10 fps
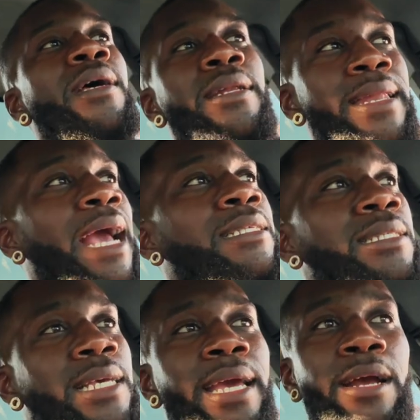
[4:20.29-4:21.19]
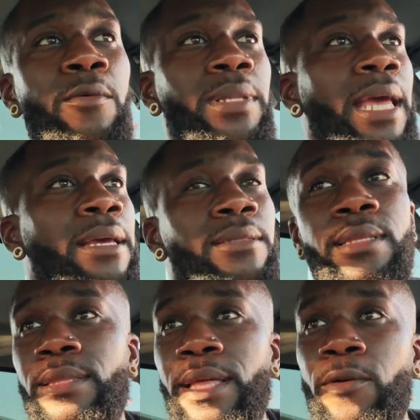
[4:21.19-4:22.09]
next year when they,
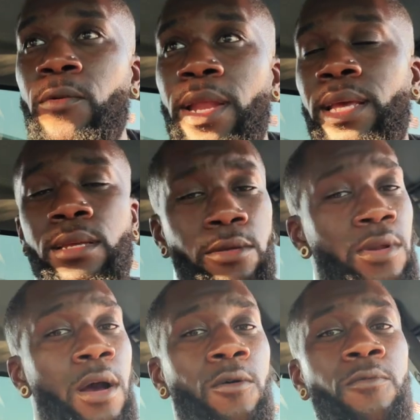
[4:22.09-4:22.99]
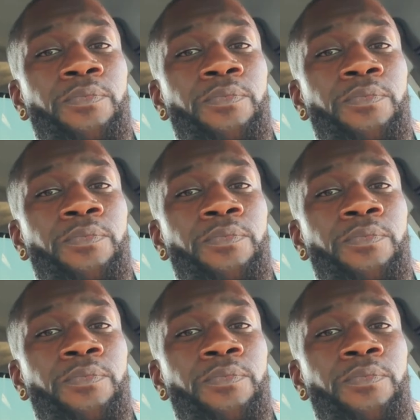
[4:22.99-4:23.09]
they're in it, you know,